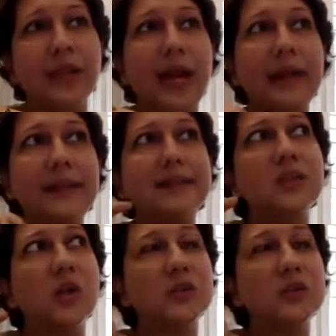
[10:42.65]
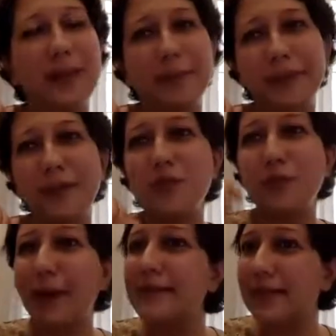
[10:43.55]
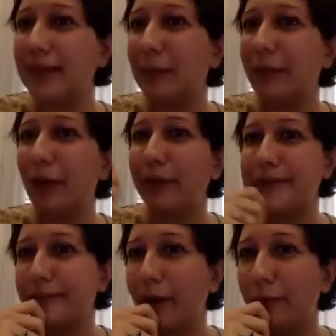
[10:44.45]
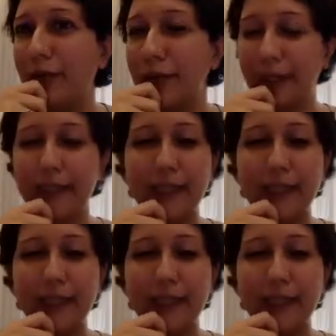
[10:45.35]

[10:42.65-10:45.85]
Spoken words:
And this is also something that you must think about as a founder, right?